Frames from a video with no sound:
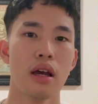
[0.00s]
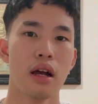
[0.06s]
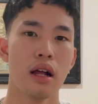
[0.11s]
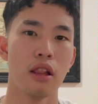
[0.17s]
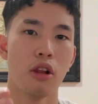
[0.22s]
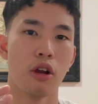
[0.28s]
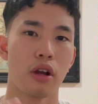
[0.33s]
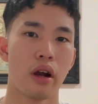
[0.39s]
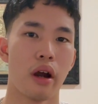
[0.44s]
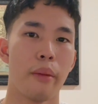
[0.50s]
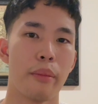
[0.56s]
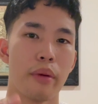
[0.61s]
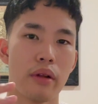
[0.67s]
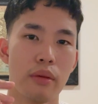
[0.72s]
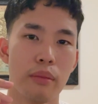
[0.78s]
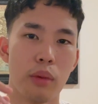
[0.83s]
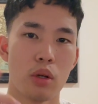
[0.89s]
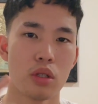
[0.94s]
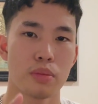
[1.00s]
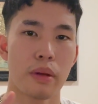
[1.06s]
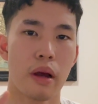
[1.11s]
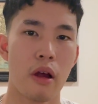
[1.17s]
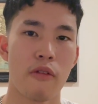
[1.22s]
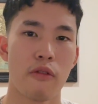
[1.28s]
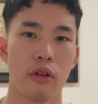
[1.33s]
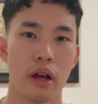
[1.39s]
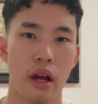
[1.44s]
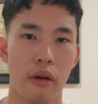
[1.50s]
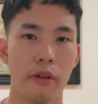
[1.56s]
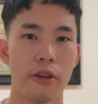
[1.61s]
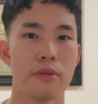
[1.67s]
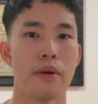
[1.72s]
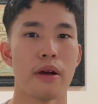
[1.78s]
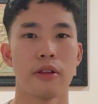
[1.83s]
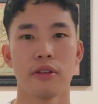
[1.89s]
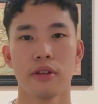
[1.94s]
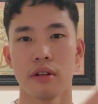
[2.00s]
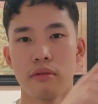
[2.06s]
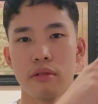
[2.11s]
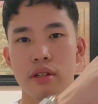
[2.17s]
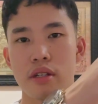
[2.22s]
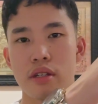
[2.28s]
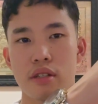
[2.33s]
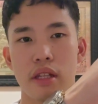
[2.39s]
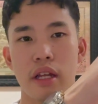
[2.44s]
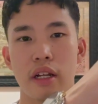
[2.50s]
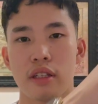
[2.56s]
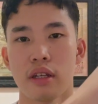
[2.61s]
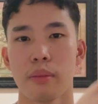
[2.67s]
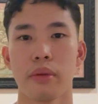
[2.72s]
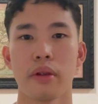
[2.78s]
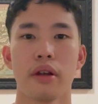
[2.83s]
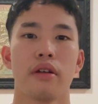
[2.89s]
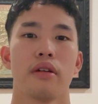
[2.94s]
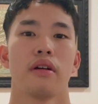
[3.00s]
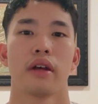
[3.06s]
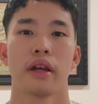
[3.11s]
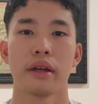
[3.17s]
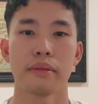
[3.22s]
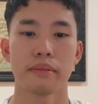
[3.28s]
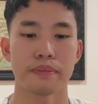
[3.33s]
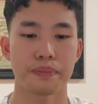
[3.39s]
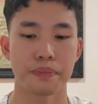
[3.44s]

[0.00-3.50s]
Look up most powerful outreach method, which is linked up here, okay?